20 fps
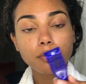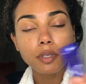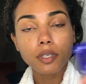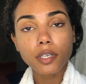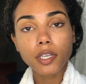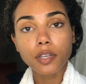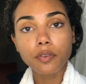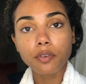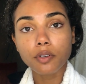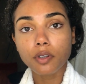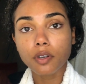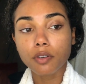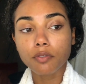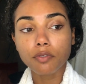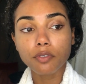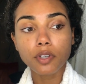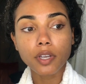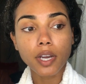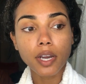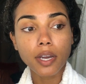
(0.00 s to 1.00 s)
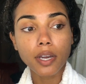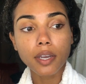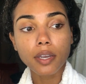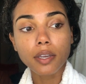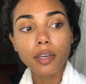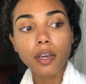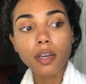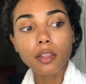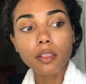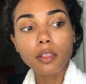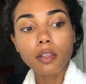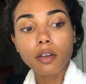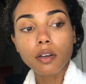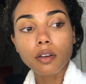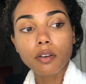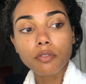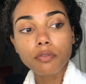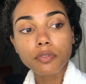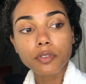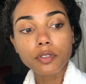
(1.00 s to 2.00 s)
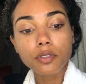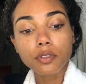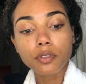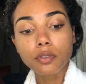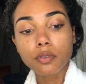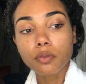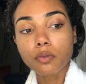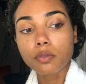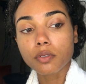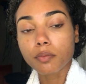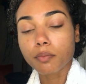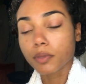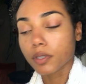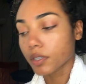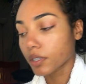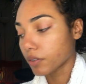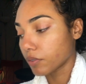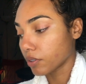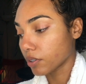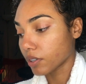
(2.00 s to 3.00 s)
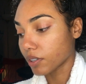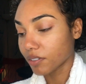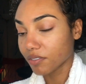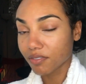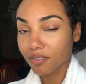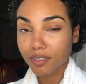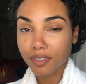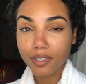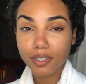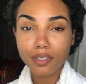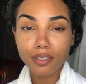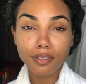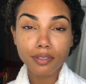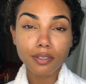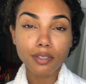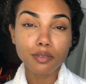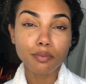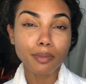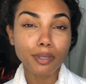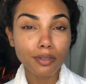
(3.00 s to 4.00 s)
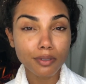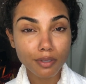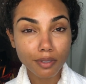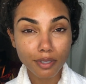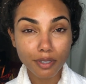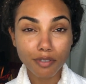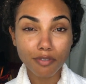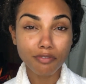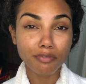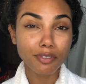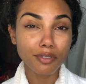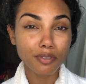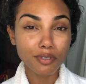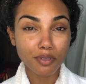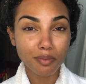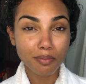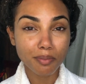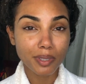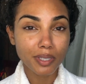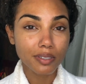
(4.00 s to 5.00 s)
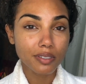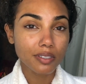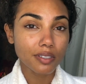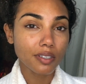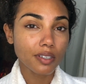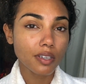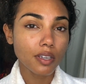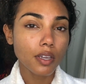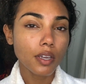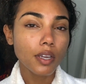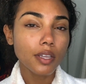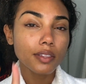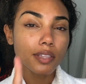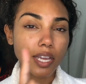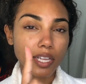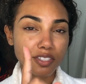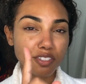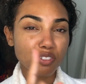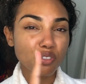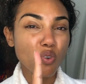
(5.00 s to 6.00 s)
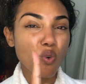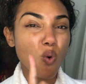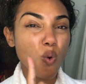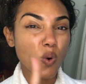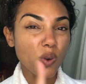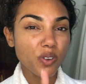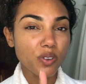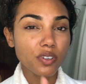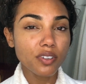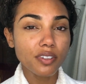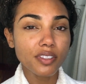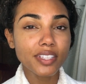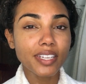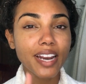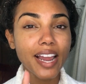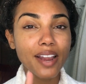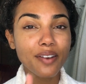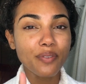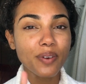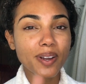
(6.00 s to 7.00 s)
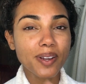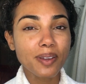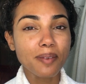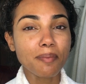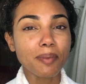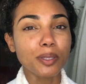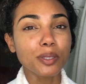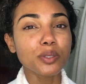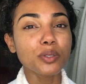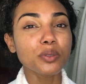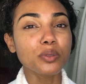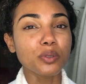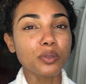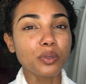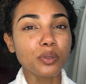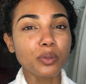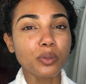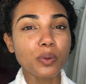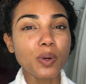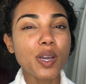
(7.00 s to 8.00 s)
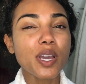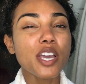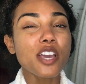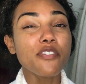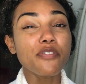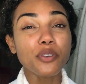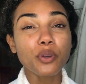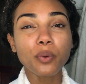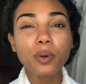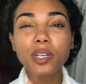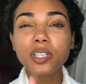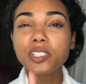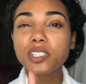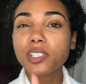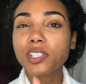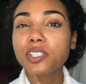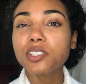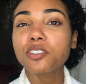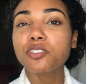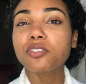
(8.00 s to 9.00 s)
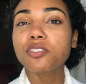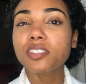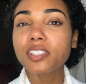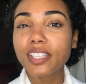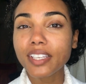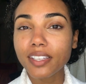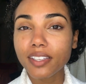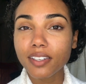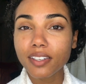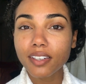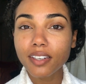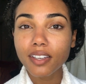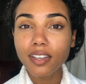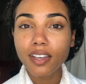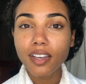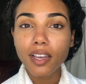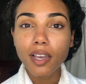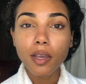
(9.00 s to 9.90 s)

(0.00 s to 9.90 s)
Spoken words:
Midnight Recovery Eye. I love to use Midnight Recovery. It just smells good. It feels amazing. That's an oil that I recommend to you. If you want to change your skin,